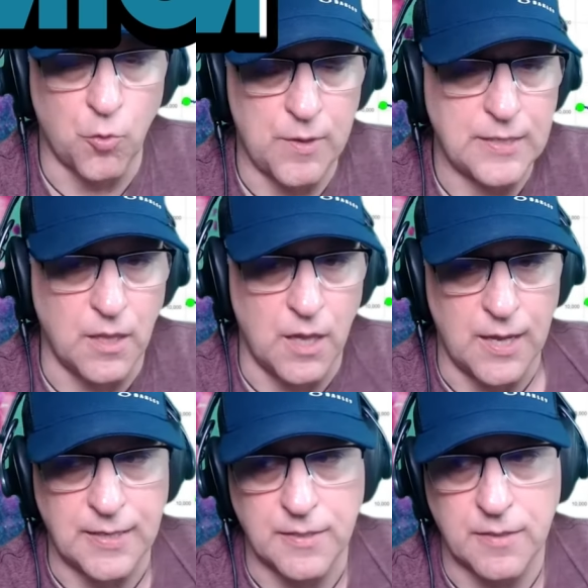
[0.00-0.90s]
the green
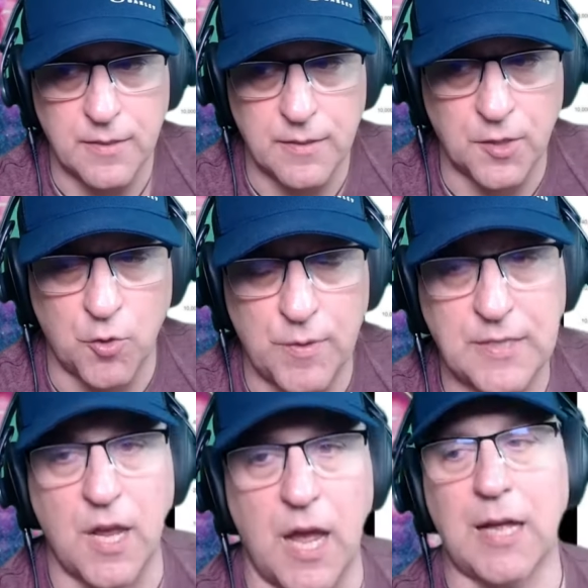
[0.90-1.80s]
line, the
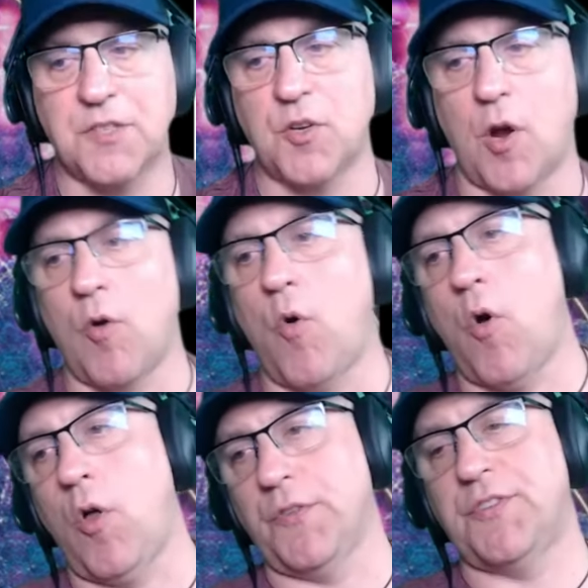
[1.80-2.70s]
green dots are
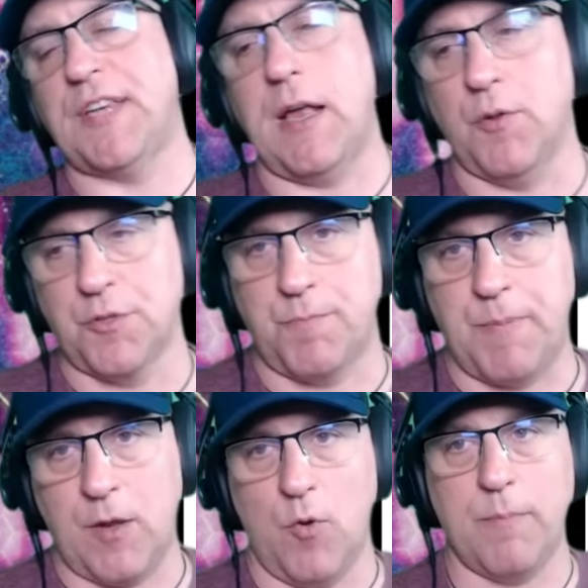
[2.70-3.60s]
all Saylor's
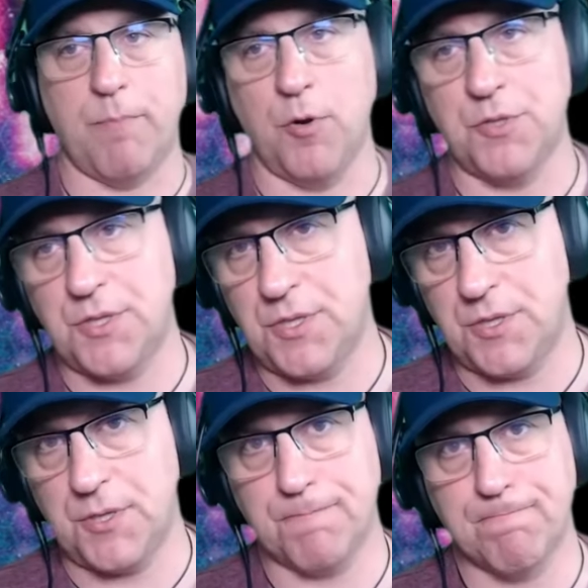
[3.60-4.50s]
Bitcoin
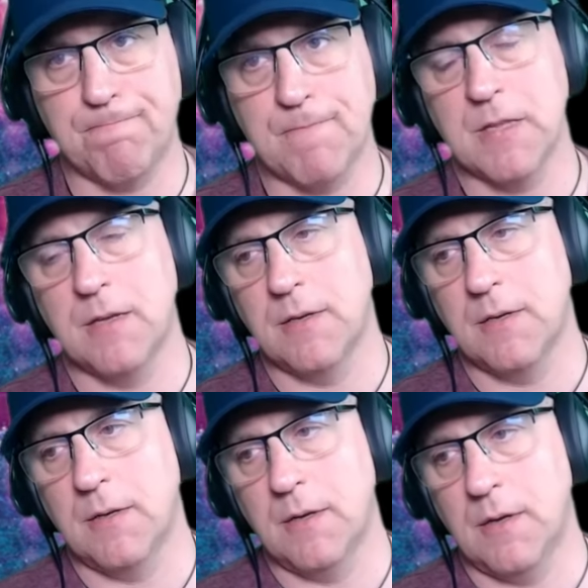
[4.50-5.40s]
purchases.
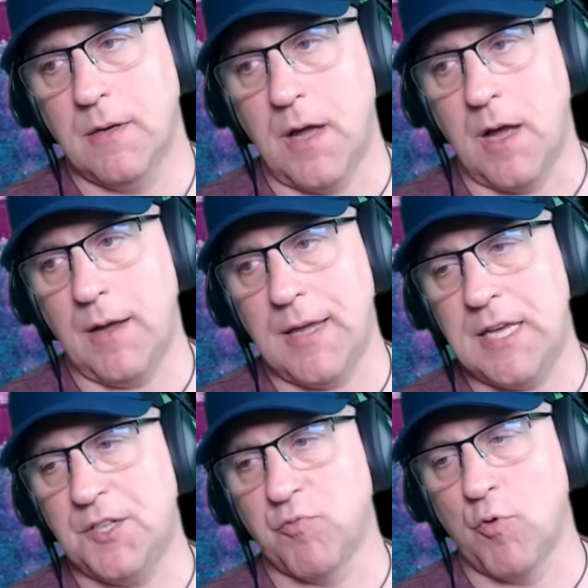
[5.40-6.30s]
Uh,
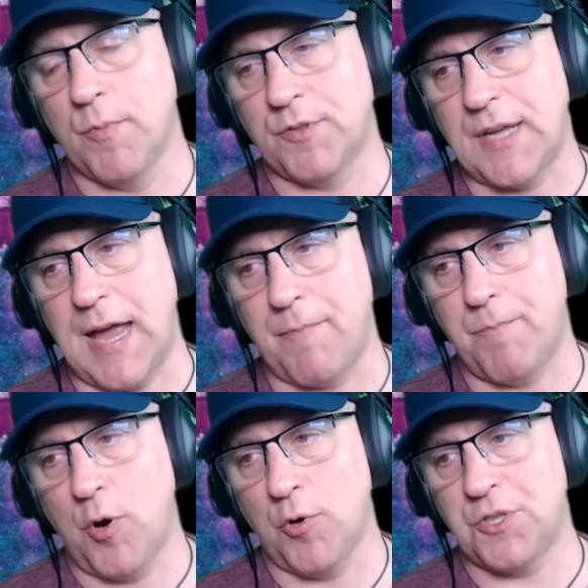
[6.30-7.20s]
he's rumored to
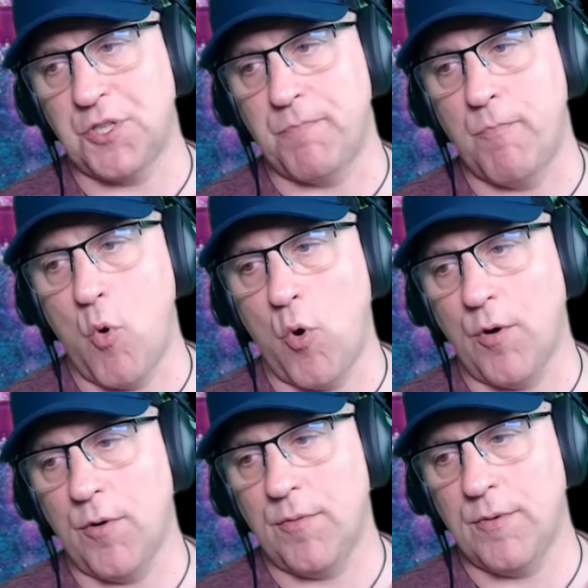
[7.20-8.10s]
have purchased
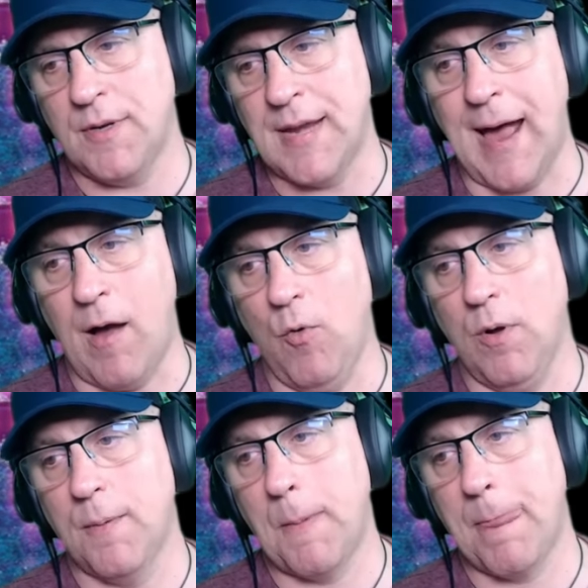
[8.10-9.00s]
more now.
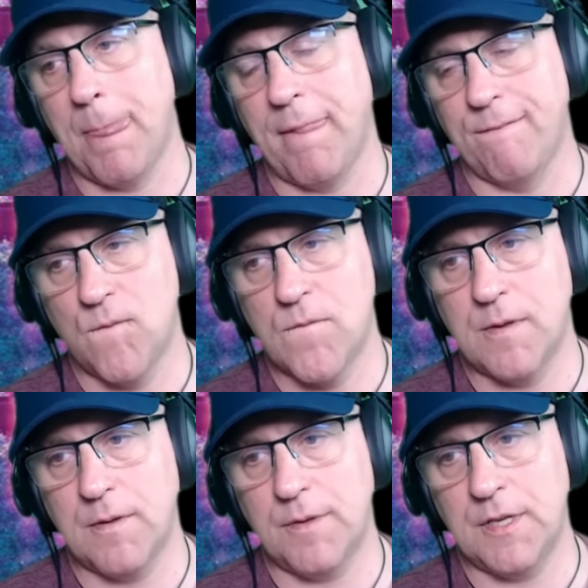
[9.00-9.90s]

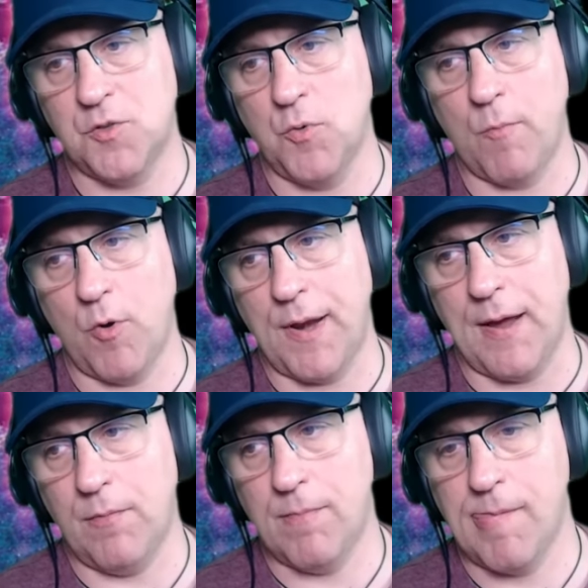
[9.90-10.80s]
He's doing more
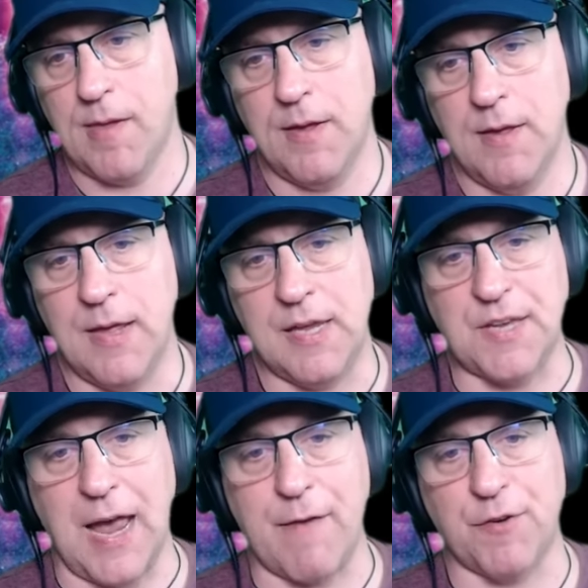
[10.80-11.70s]
now.
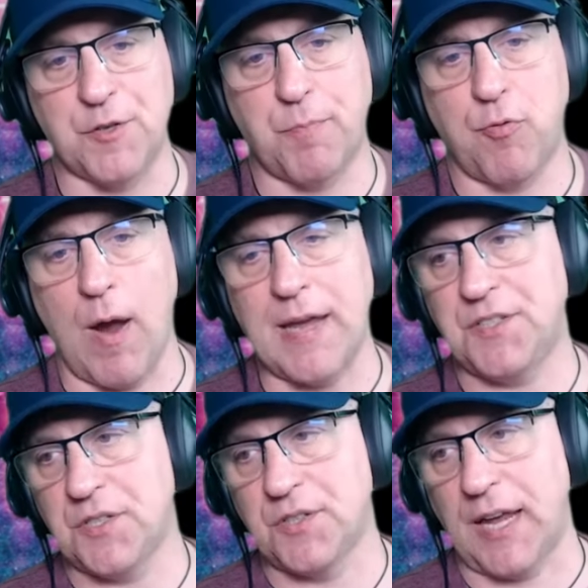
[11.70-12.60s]
His average
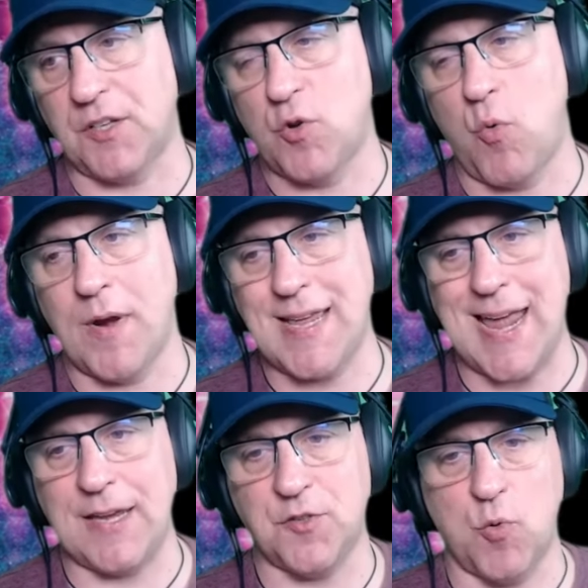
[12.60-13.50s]
price is like
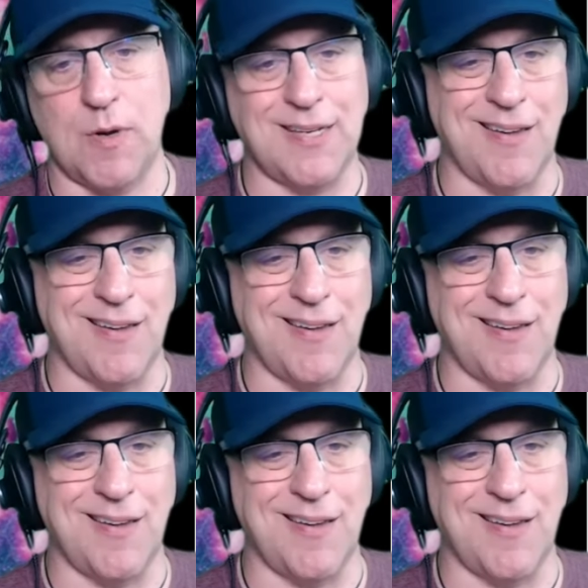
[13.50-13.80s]
twenty-eight,